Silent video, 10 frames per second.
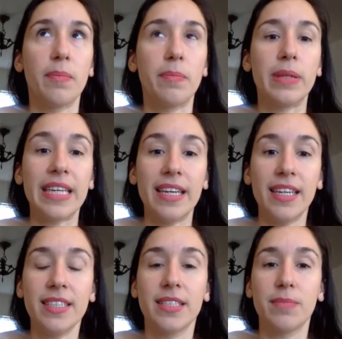
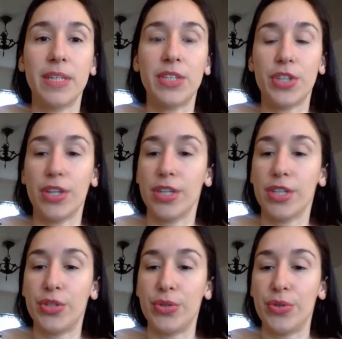Please be sure
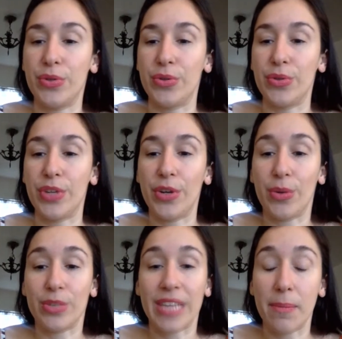to, you
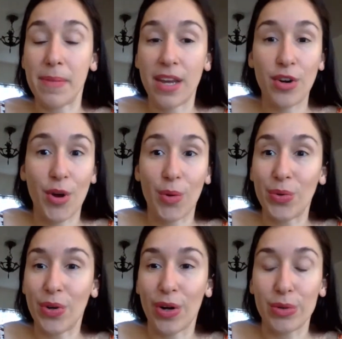know, send me a note
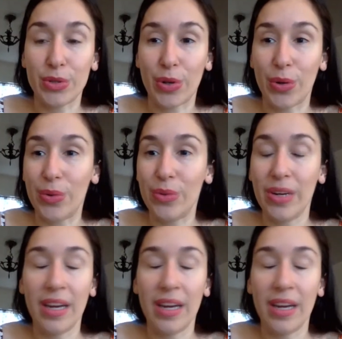also,